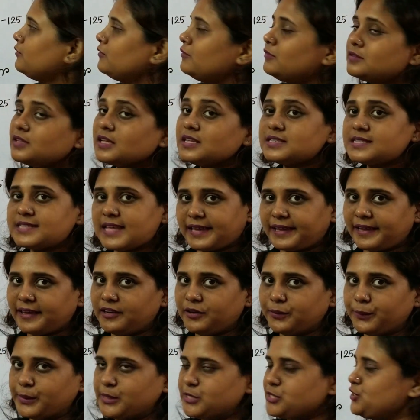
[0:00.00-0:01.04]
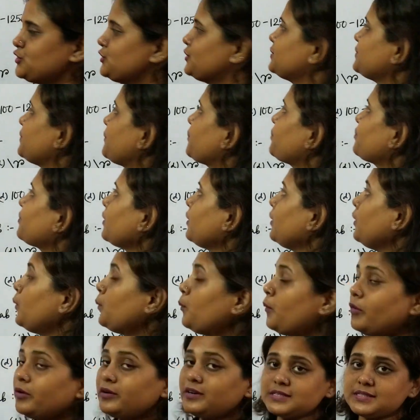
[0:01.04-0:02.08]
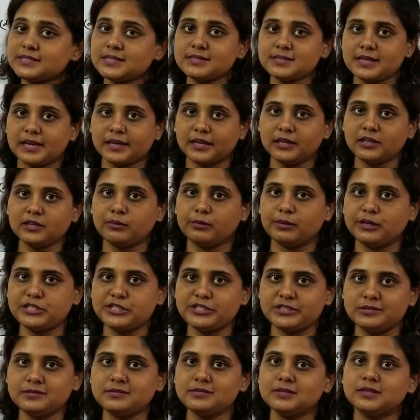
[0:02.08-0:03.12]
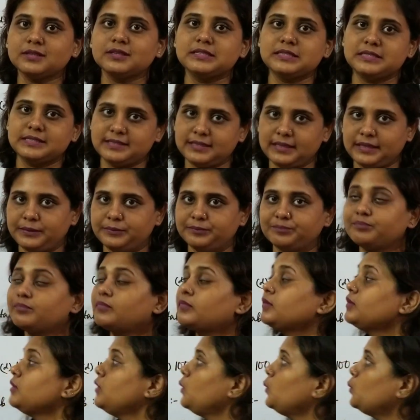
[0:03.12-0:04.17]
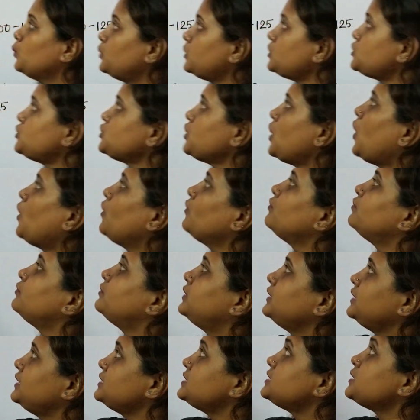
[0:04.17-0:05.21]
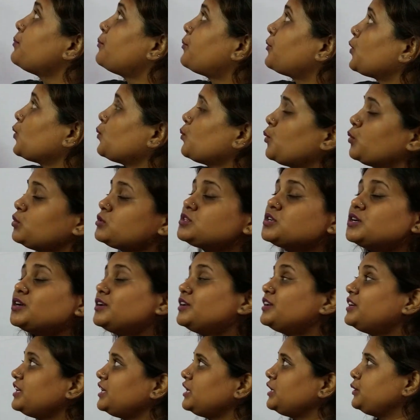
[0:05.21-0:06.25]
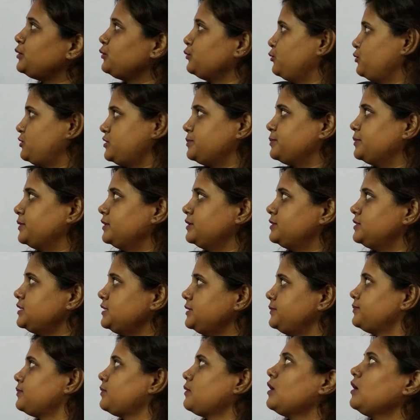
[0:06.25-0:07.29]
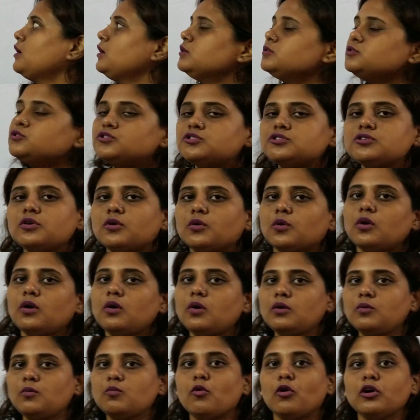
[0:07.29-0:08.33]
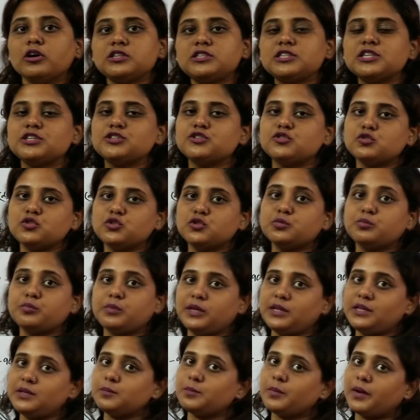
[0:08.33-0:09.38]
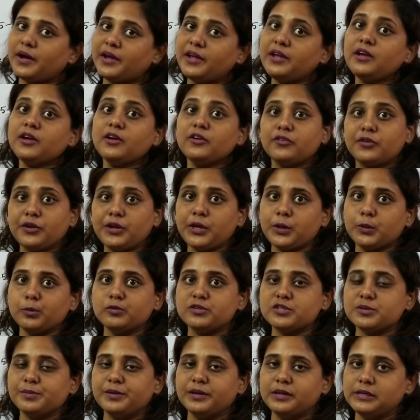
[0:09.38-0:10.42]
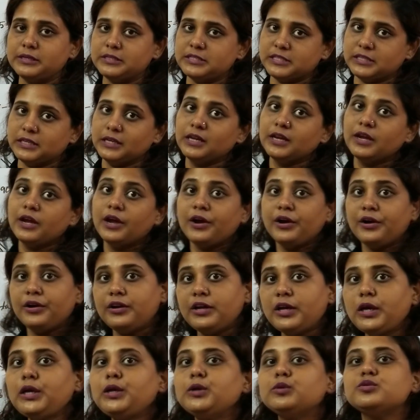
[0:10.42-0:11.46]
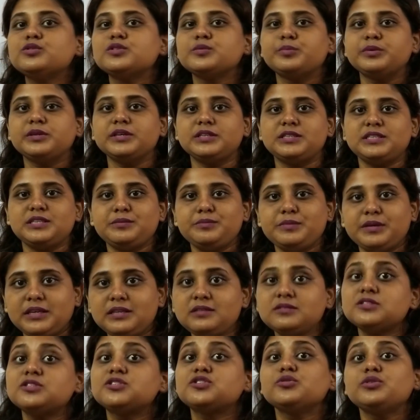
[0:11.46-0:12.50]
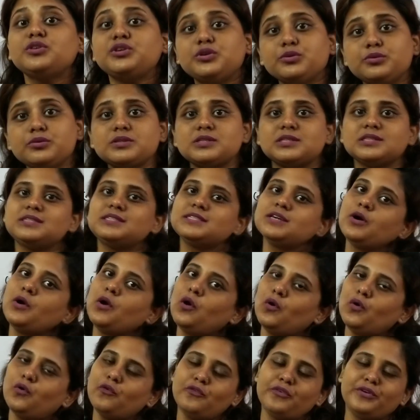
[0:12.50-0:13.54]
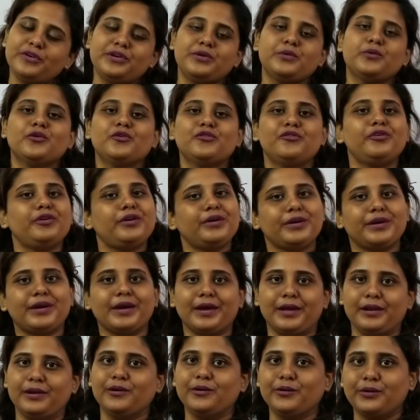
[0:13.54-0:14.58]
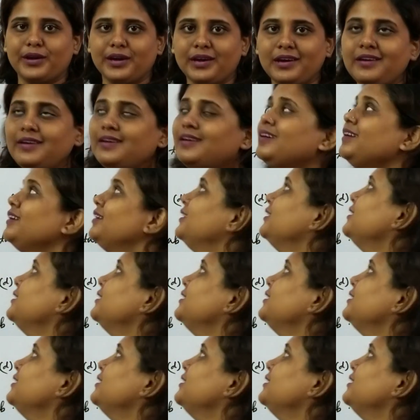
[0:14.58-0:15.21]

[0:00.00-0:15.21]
The second question. What is the second question? See, which of these promote reusability? So, what do you mean by reusability? Reusability means to use it over and over again. Okay.